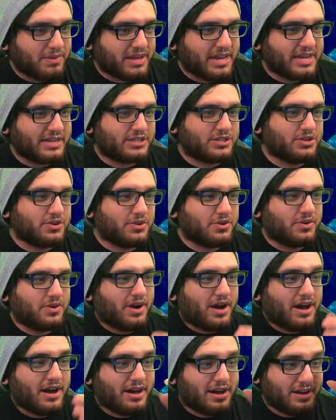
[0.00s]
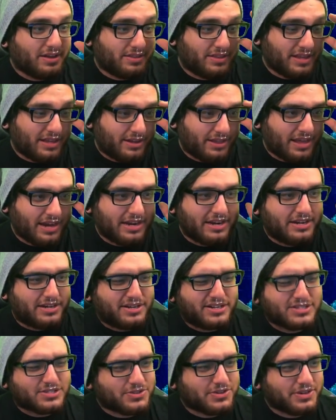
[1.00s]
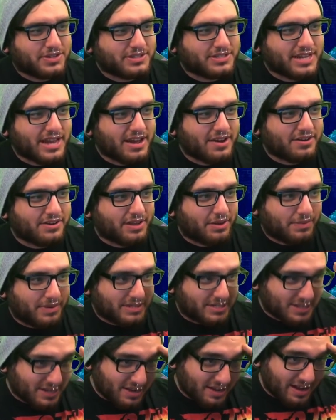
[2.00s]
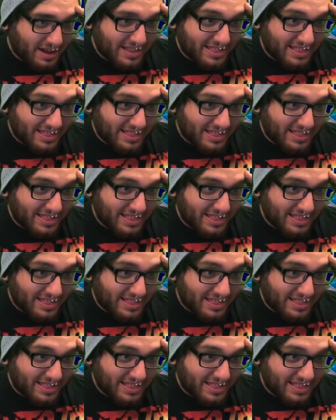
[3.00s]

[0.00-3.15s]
we get to that industrial town that we saw,